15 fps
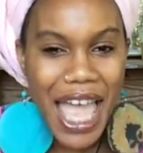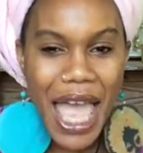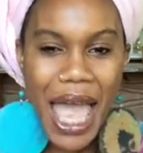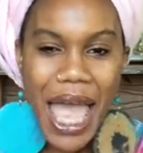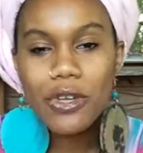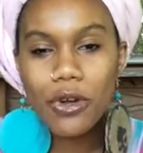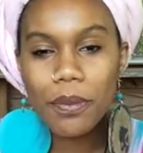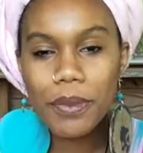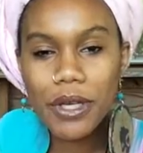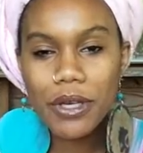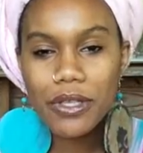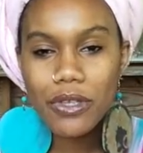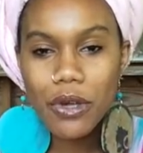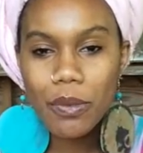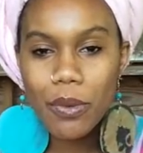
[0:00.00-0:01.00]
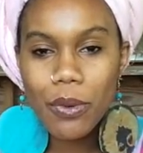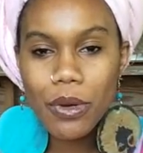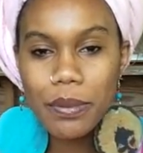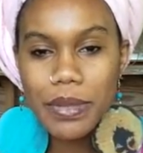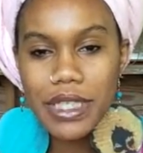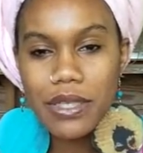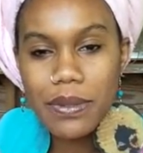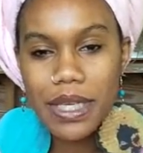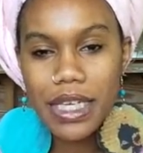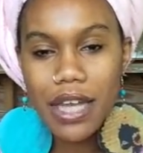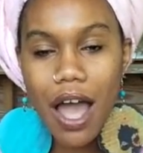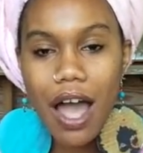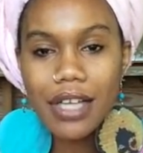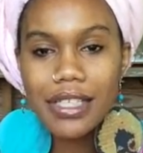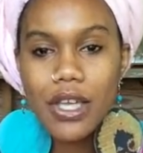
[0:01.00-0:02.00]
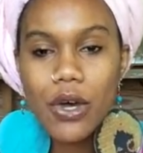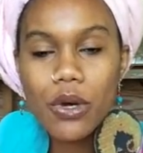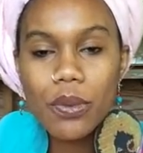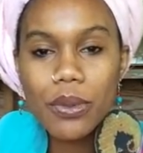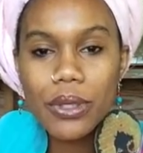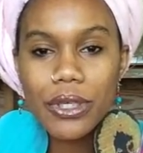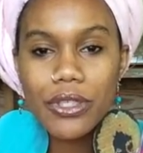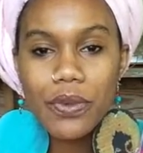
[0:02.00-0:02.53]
Scorpios are born between October